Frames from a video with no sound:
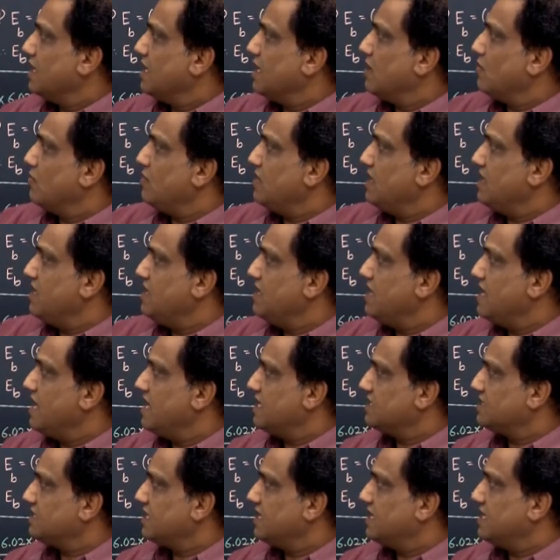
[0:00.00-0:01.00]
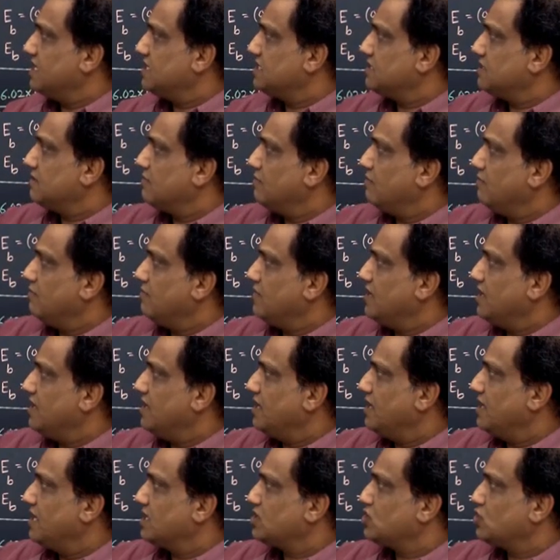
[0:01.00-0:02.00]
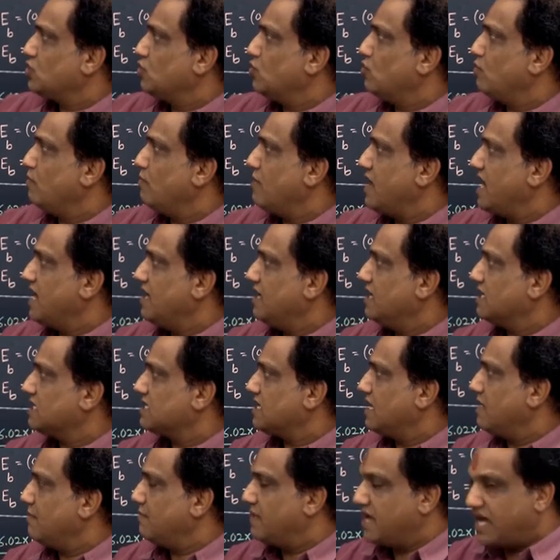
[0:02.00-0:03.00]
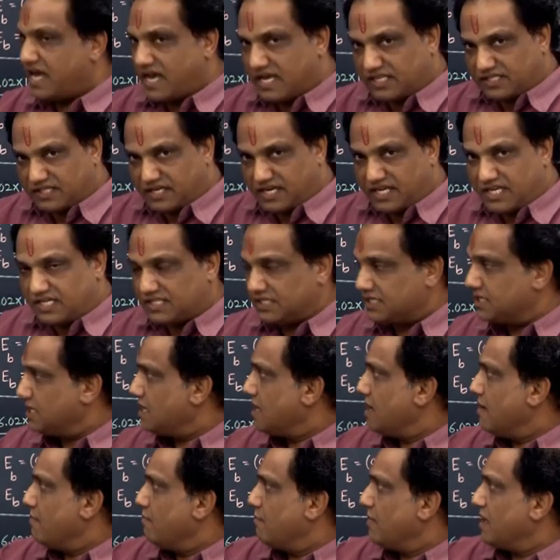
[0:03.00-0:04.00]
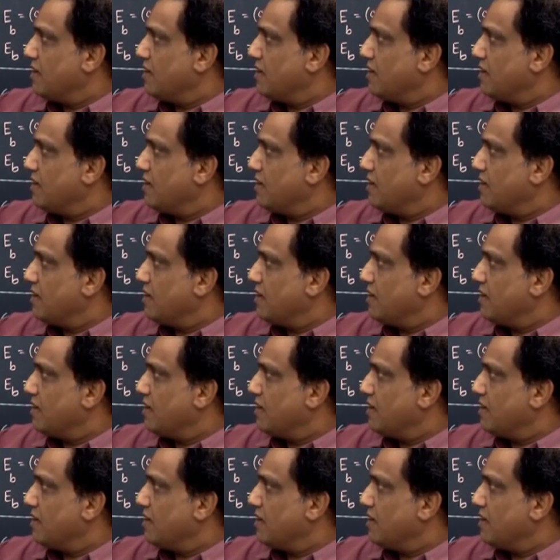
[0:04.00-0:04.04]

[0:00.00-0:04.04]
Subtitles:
Now E as it is, e raised to minus lambda as it is,